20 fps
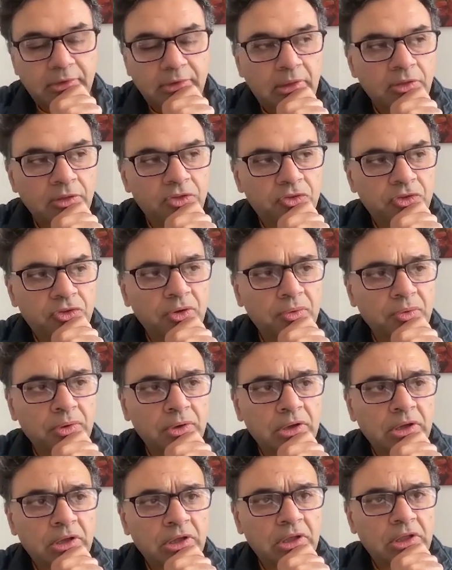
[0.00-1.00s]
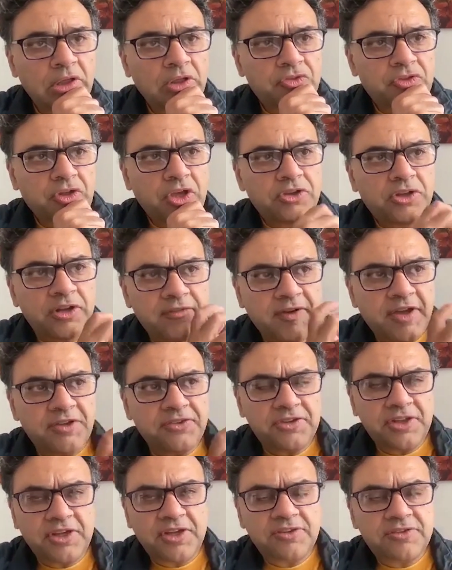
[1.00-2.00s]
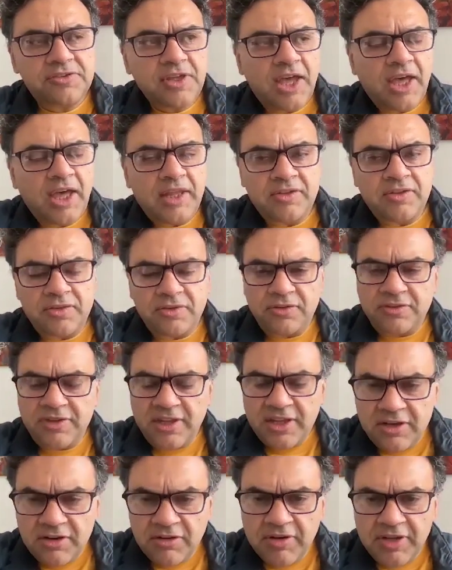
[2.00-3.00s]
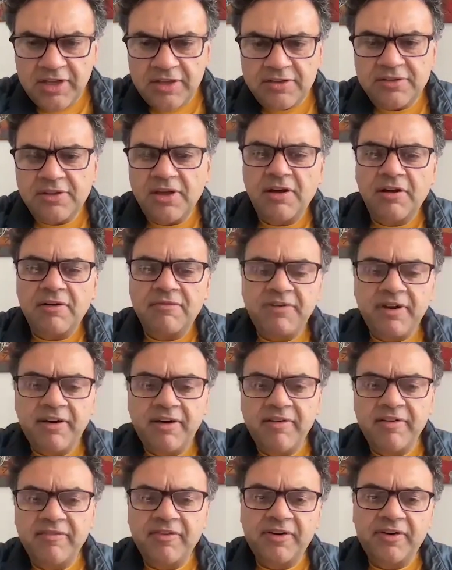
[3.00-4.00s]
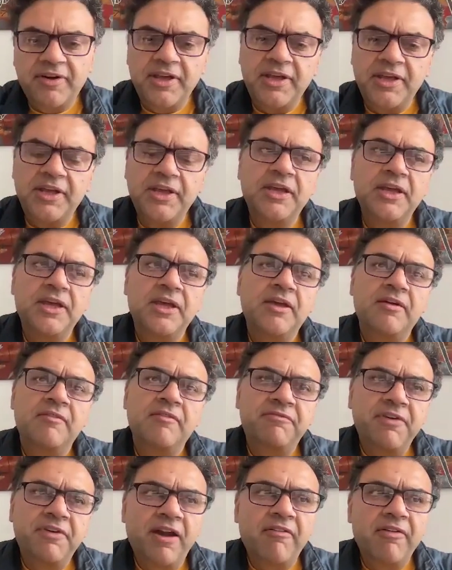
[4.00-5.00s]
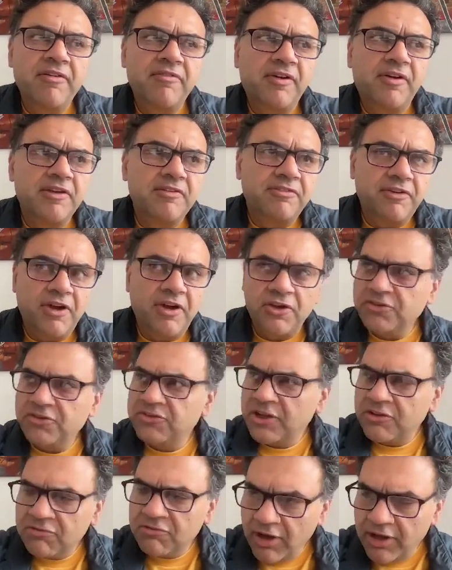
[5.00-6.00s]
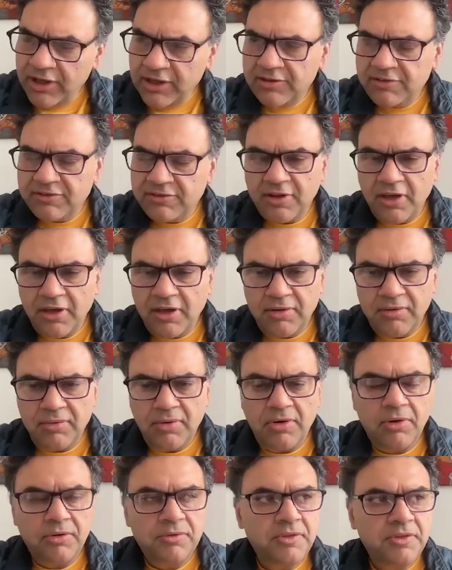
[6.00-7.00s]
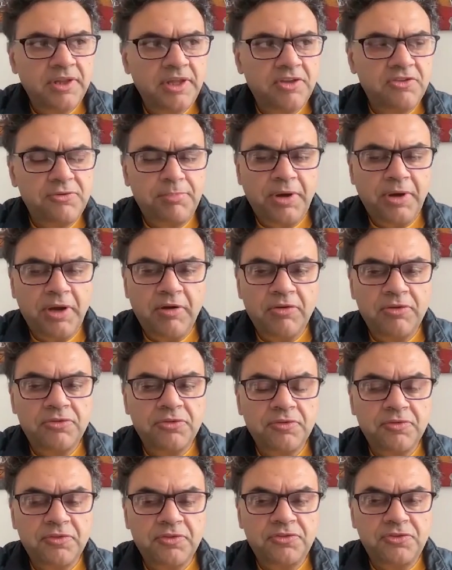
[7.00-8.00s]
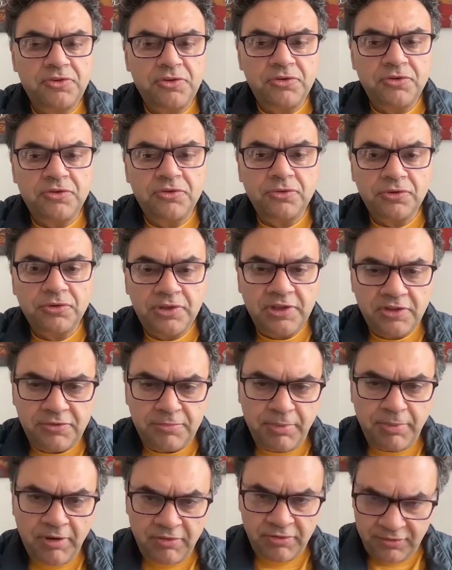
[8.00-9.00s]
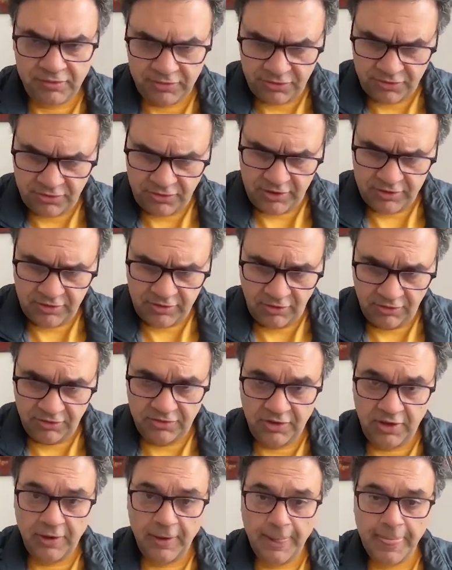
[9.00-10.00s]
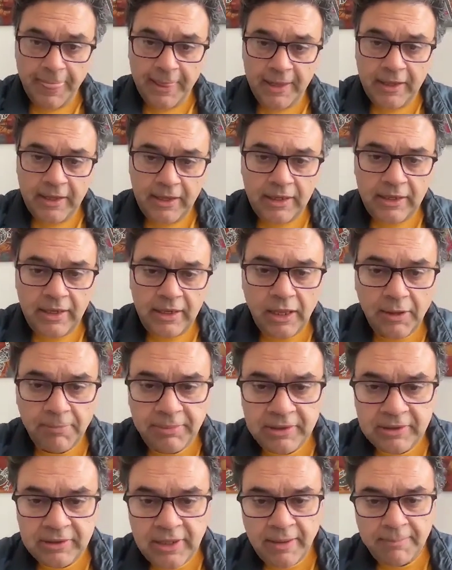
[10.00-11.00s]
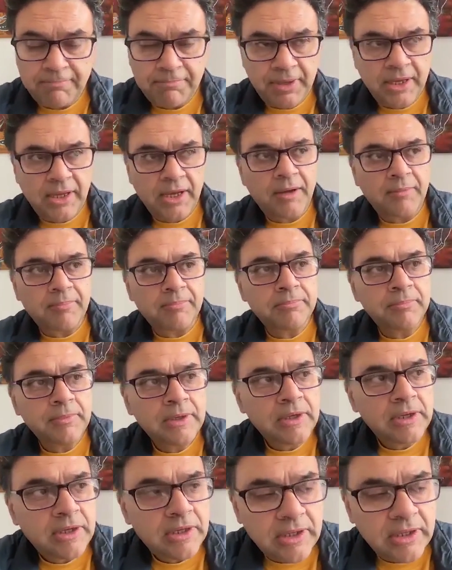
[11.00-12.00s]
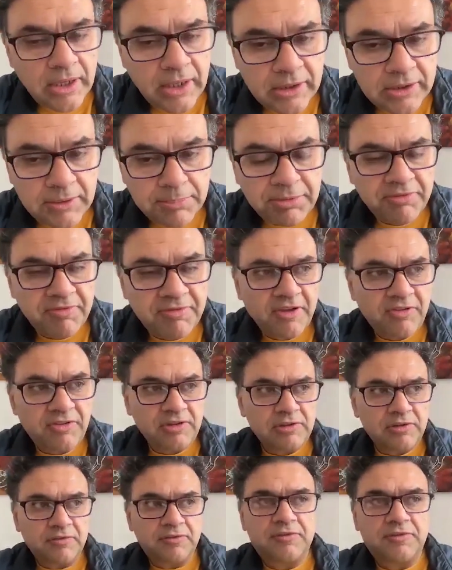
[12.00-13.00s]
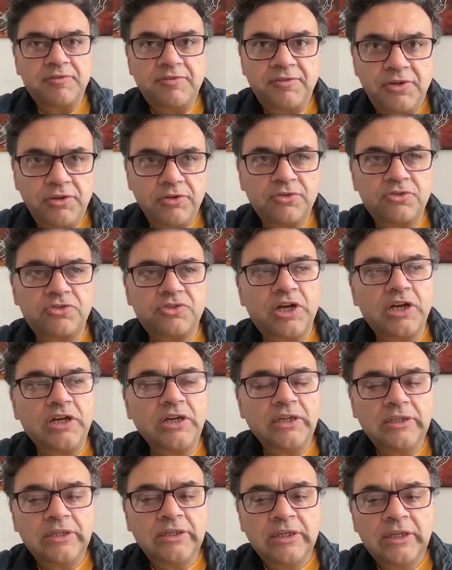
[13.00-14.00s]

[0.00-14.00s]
So universities and deaneries are very, very, very, very focused, and rightly so, on the experience of the student or the experience of the junior doctor in helping them become the professional of the future.